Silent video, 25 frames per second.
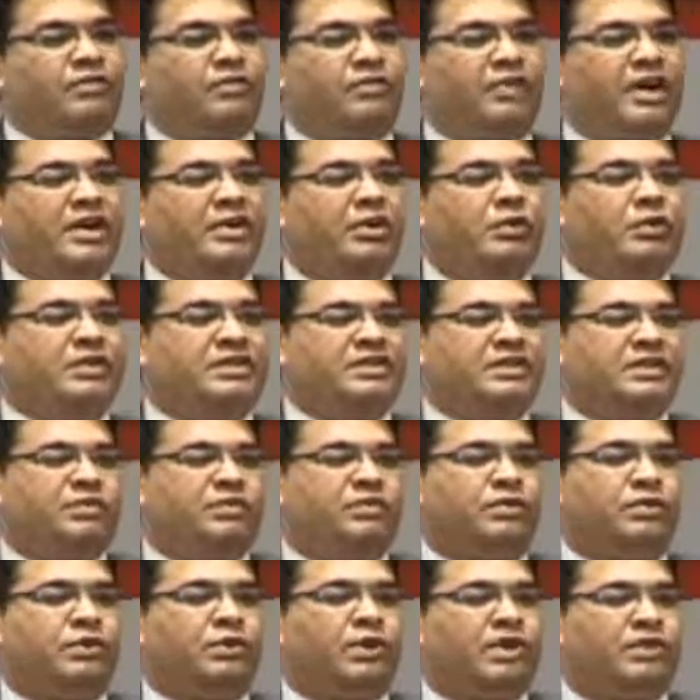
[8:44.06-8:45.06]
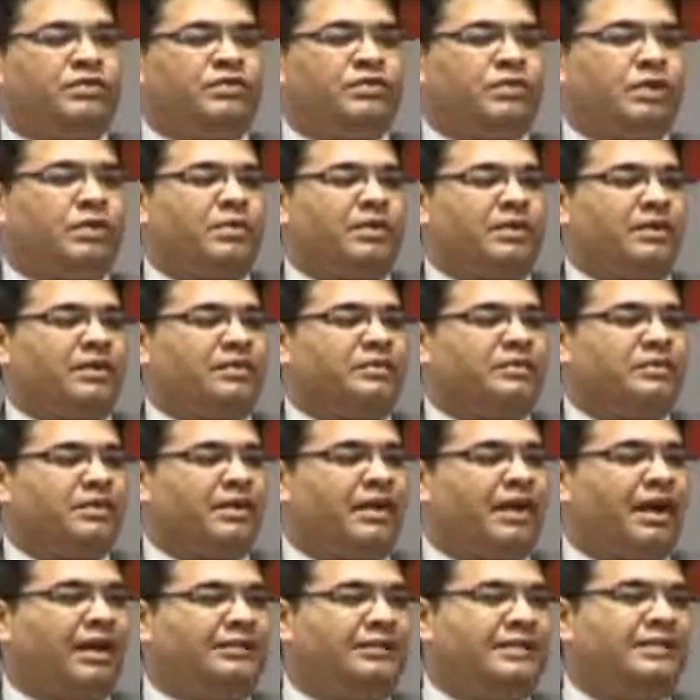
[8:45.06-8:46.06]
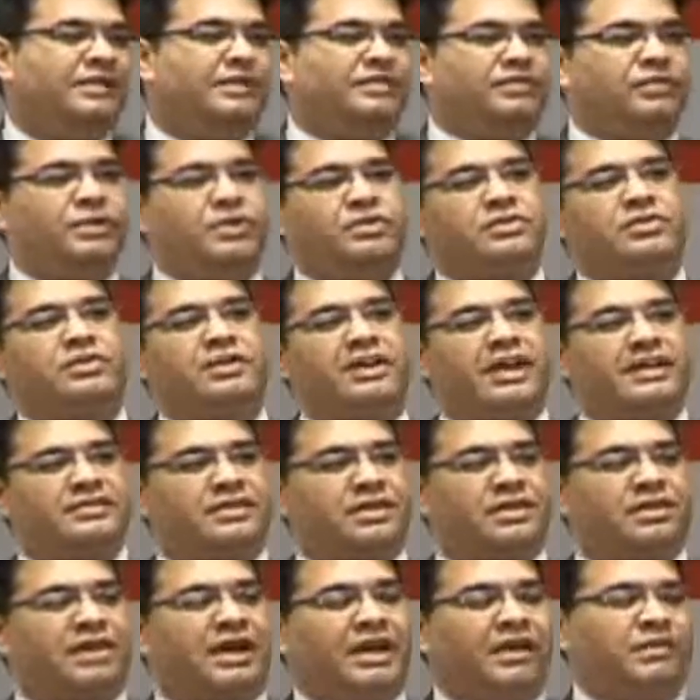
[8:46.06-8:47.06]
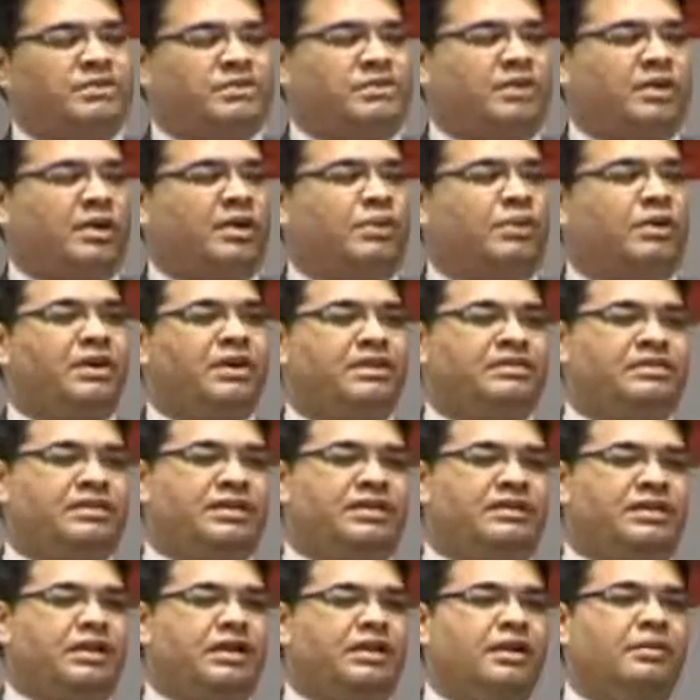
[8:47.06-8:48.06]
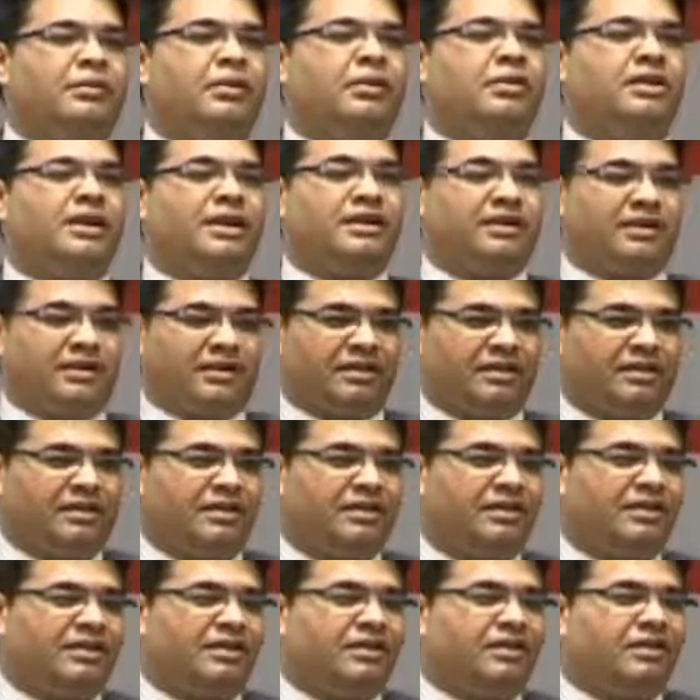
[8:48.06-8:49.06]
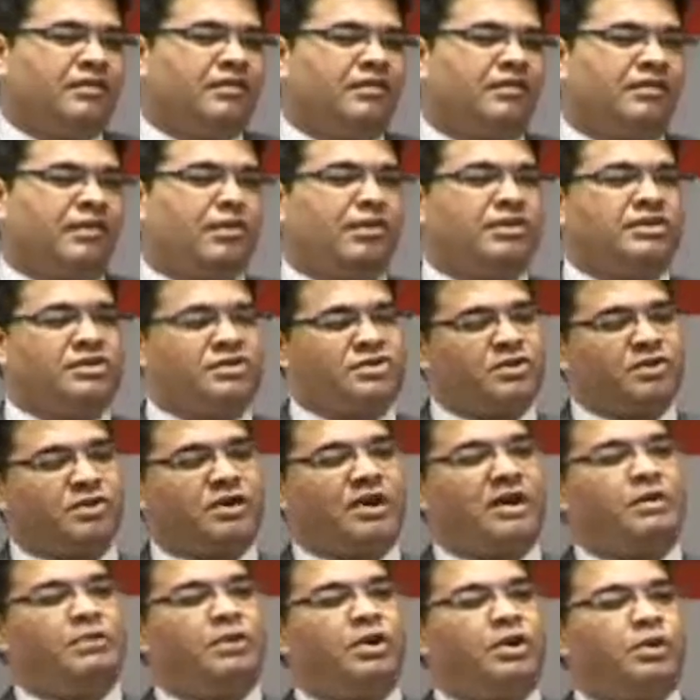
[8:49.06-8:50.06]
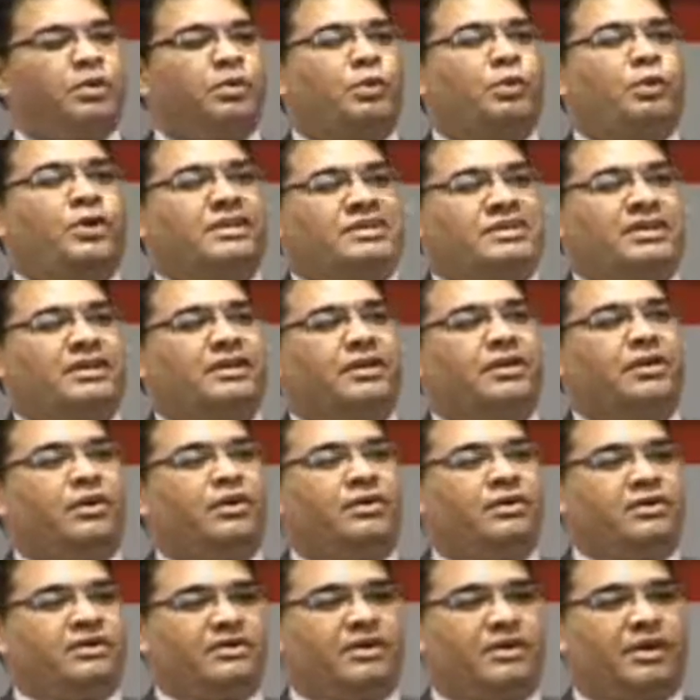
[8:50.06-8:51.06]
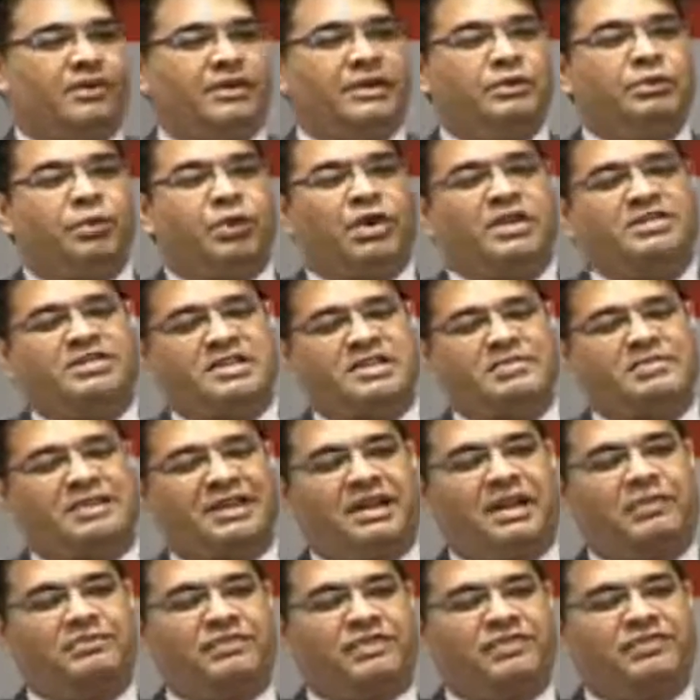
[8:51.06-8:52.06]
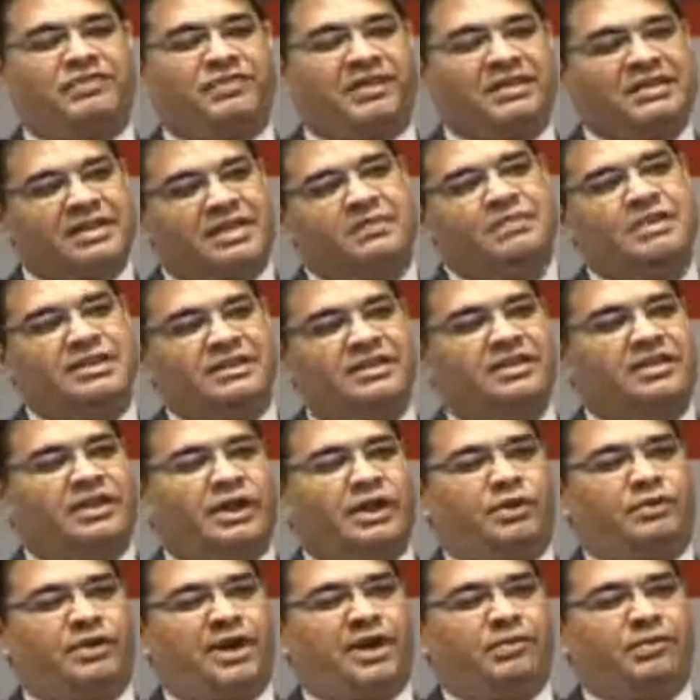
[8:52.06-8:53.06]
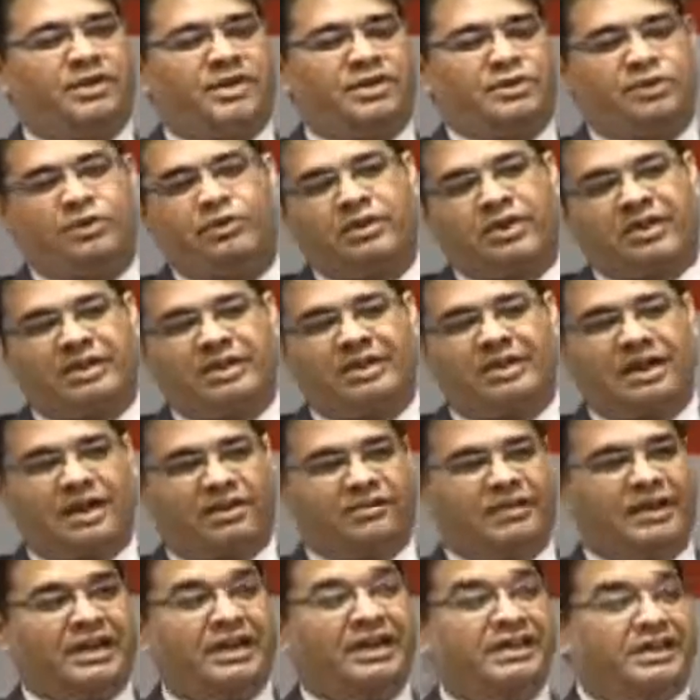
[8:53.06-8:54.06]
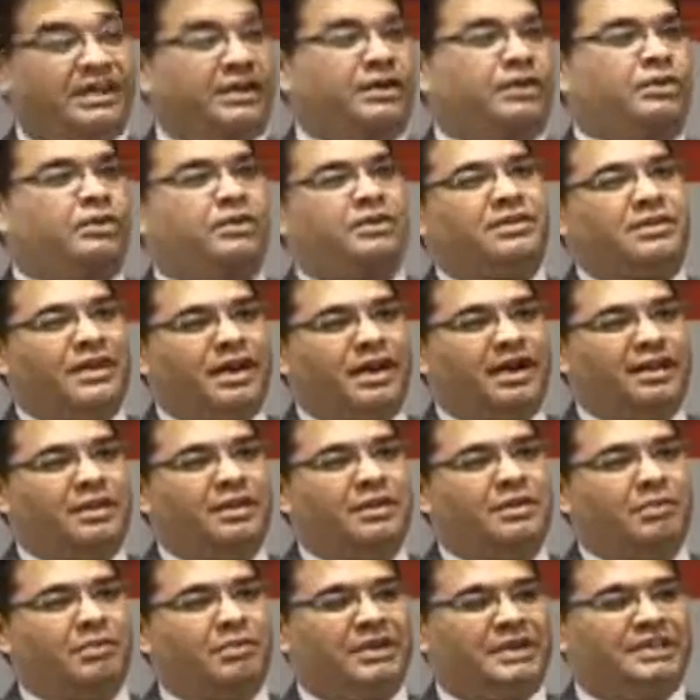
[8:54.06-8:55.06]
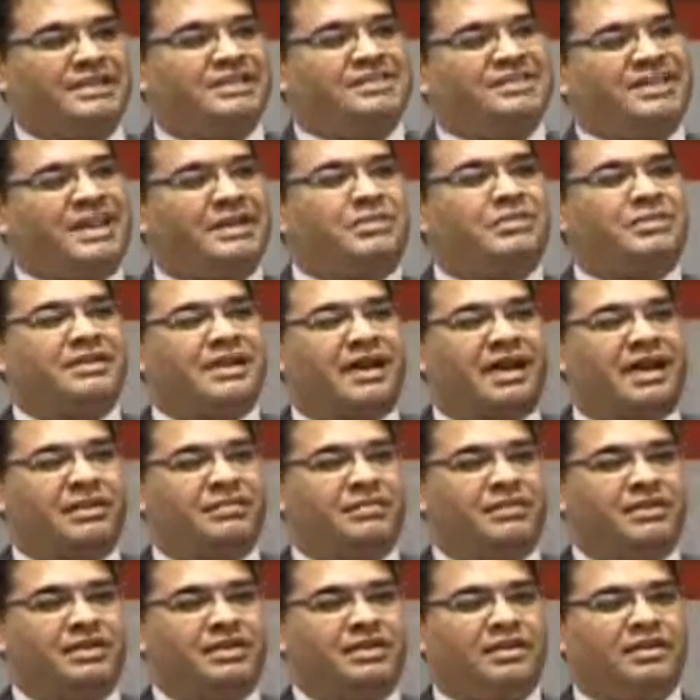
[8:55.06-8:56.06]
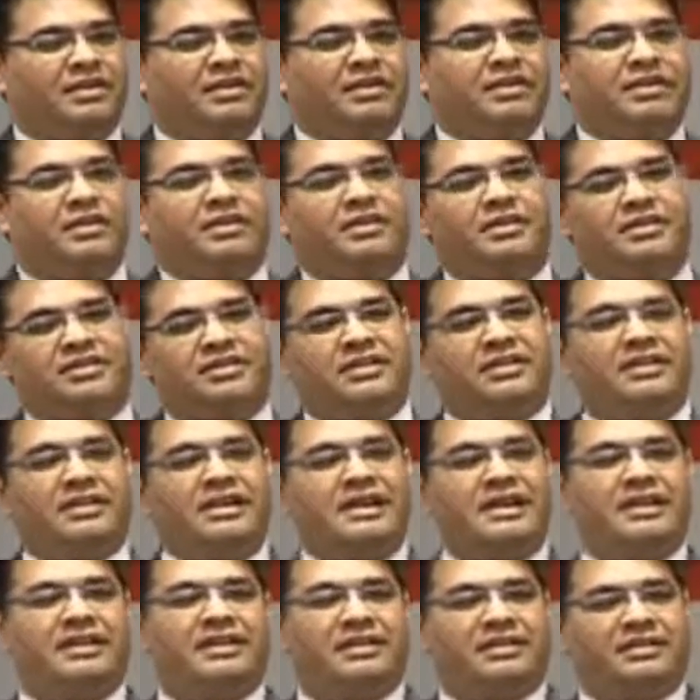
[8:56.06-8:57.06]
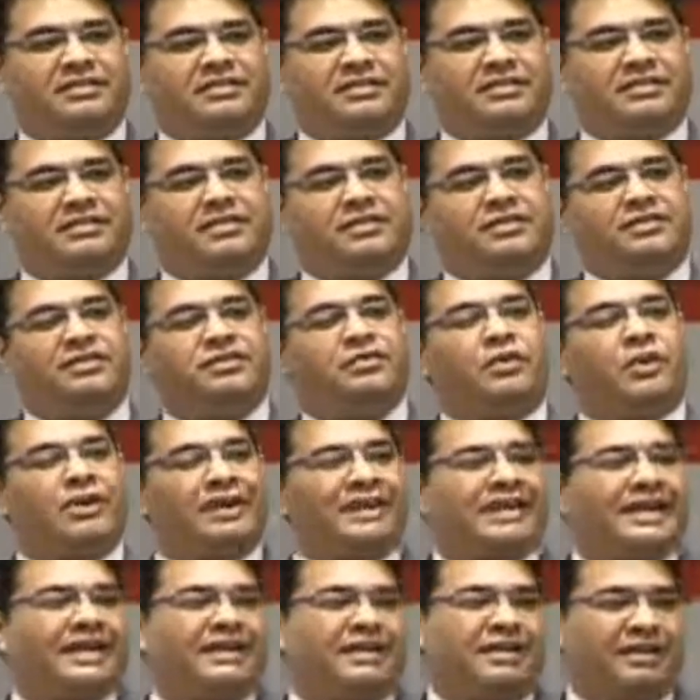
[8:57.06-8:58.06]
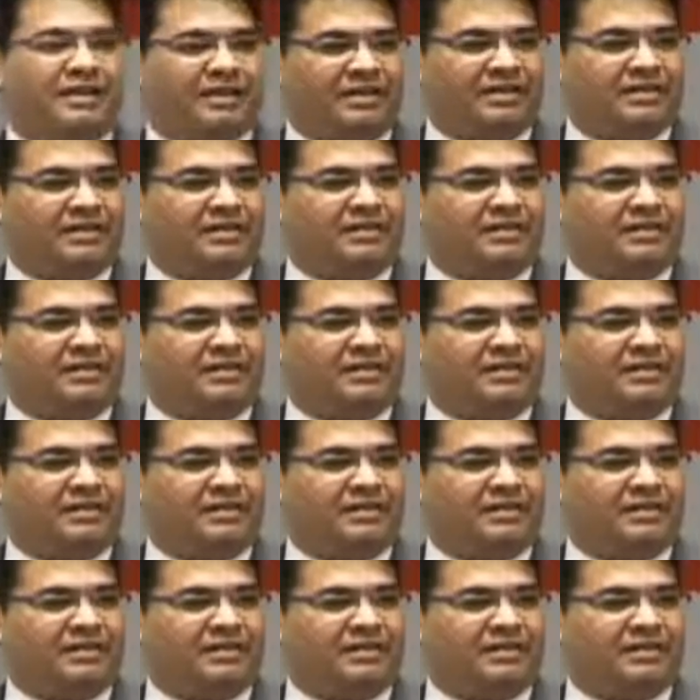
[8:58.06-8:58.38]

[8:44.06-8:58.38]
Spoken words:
Where do we see going forward? I think the future lies, like I was talking about, is in about data. We're not just talking about voice any longer. I mean, voice has become the fundamental requirement. So yeah, we can't ignore that. But at the same time, there's a need for data.